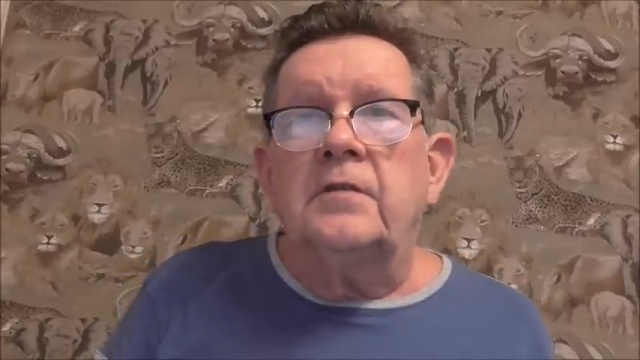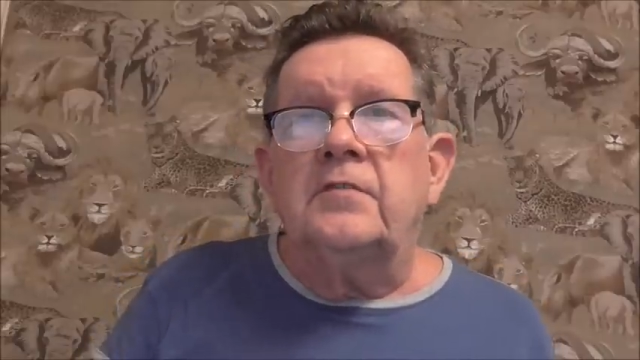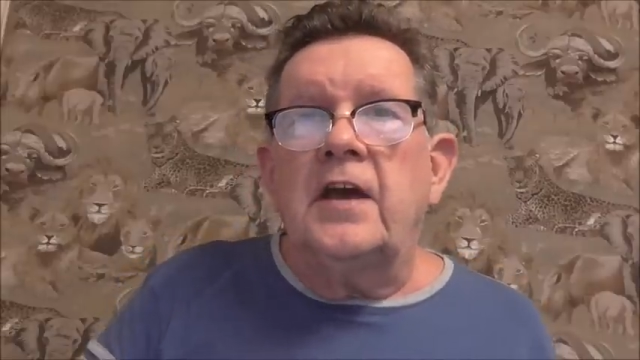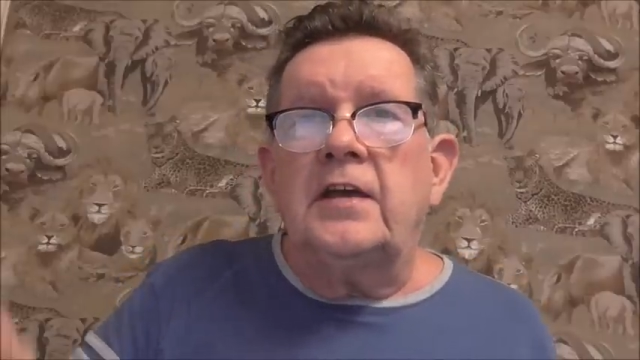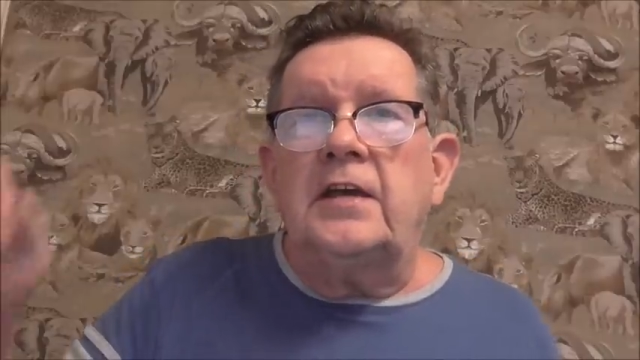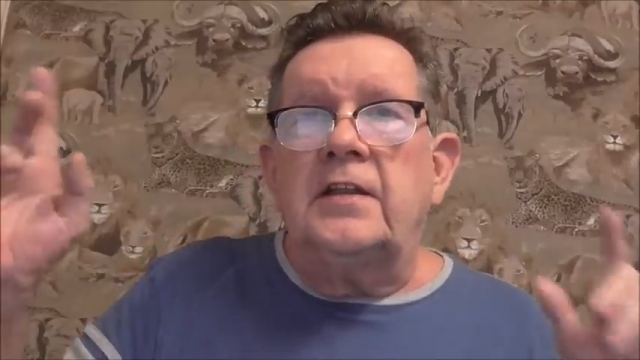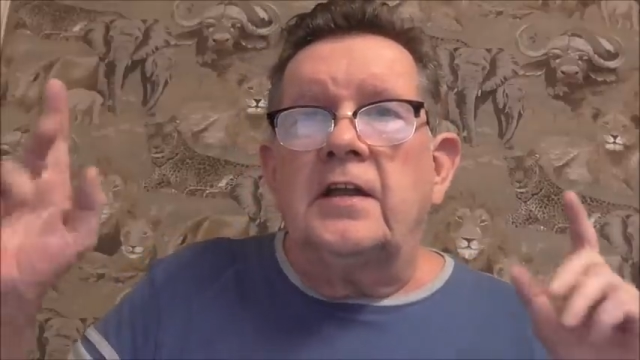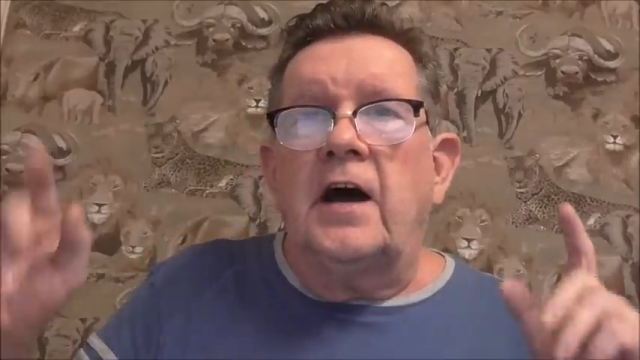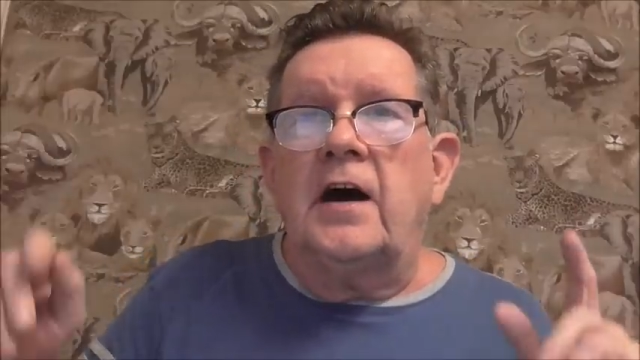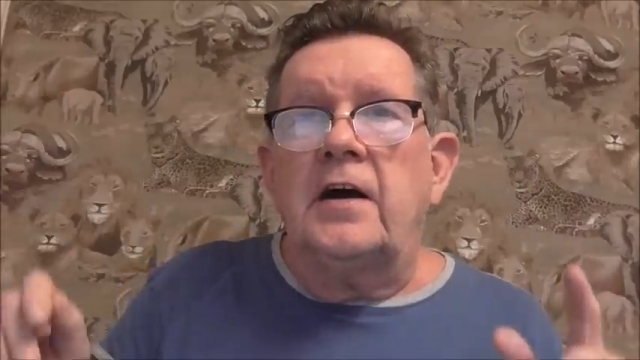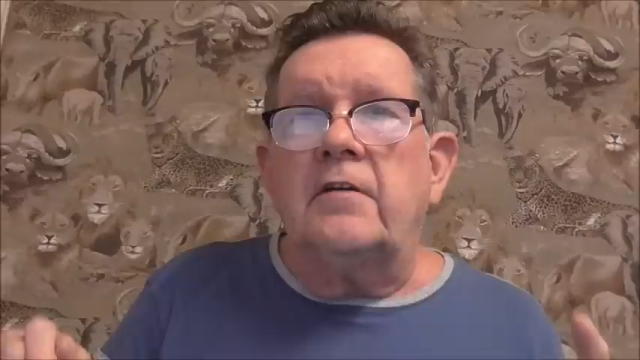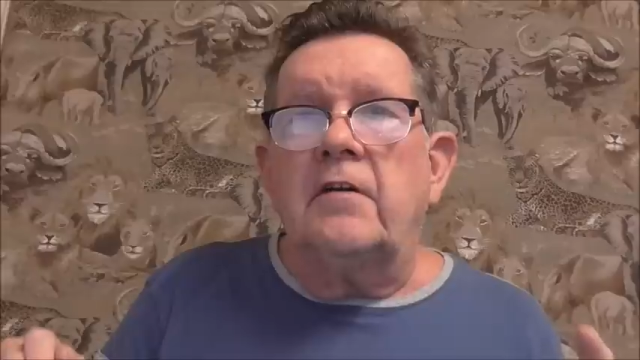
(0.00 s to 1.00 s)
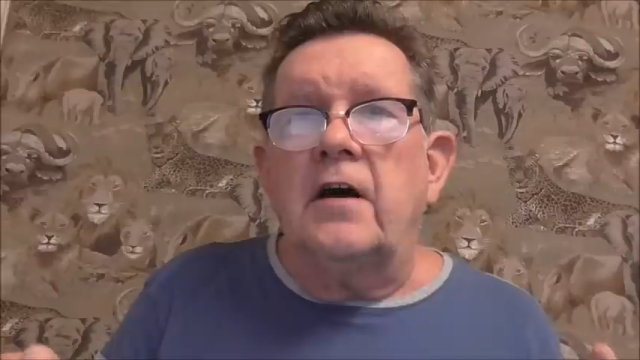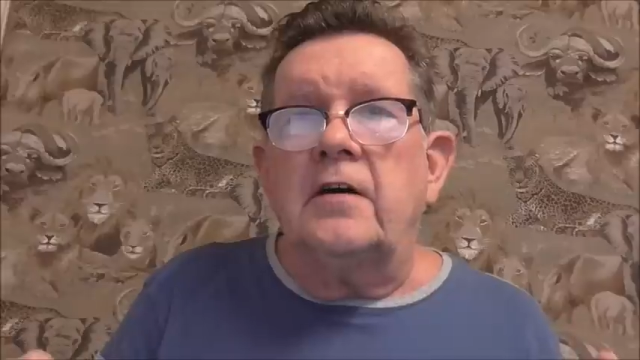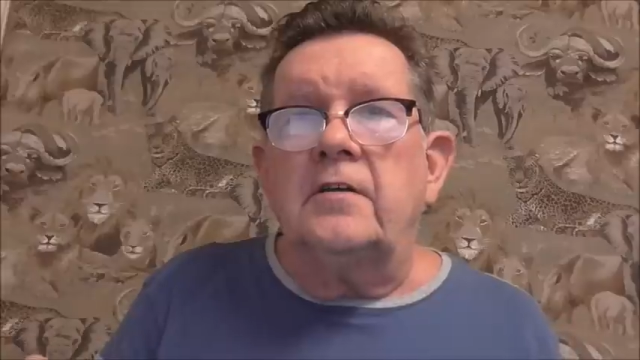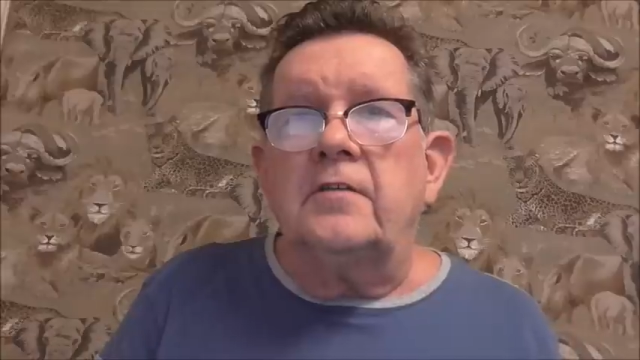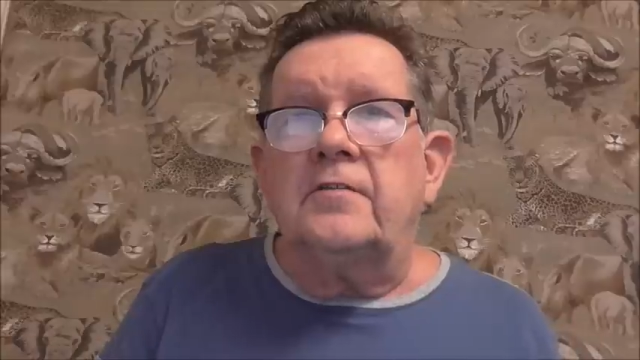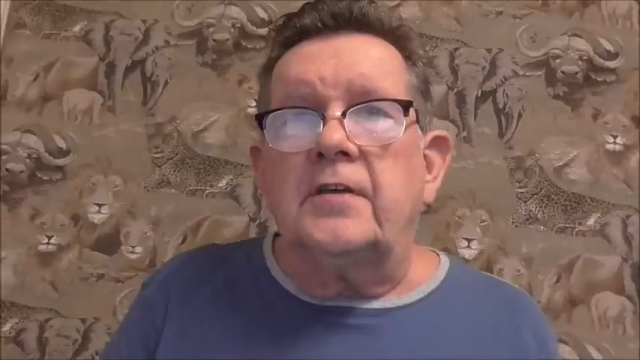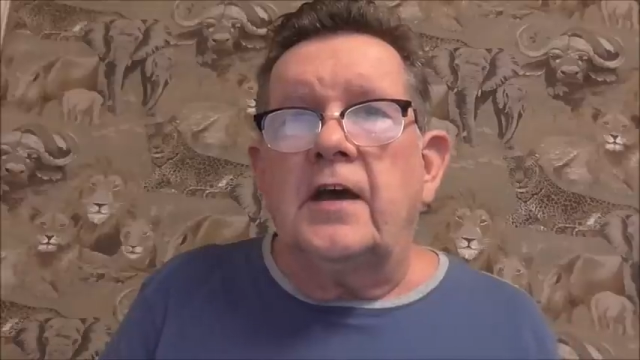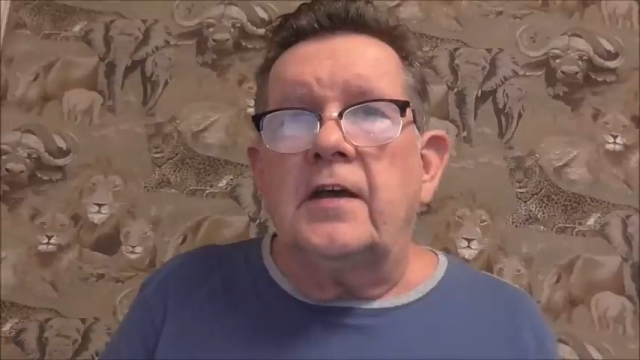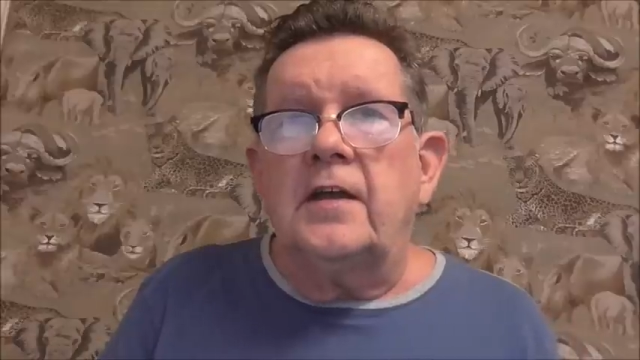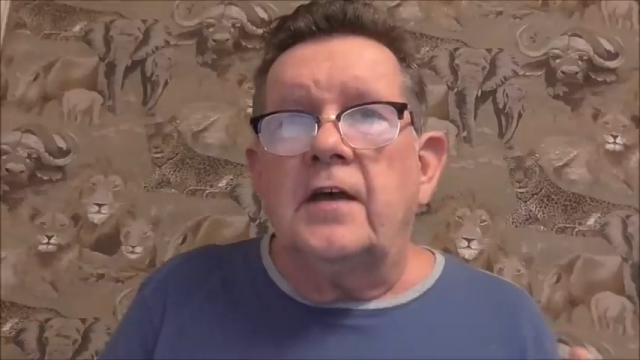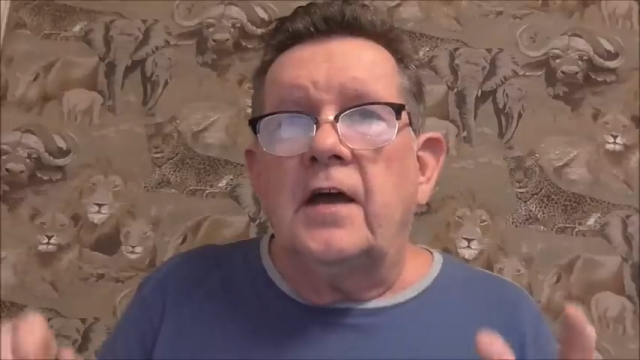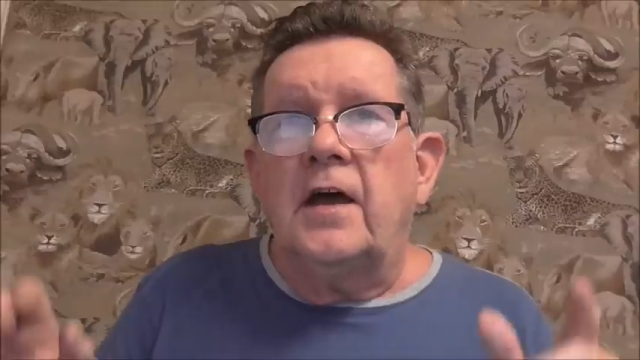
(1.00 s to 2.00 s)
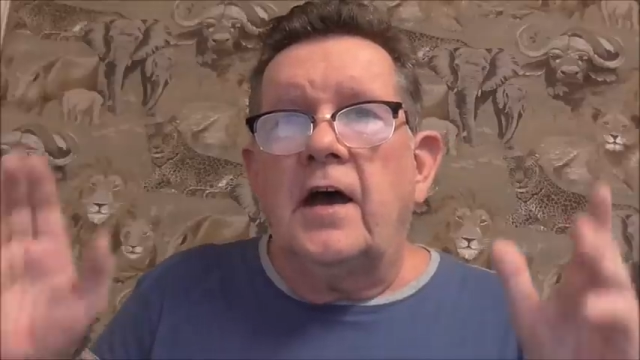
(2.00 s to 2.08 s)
taking the high ground and saying,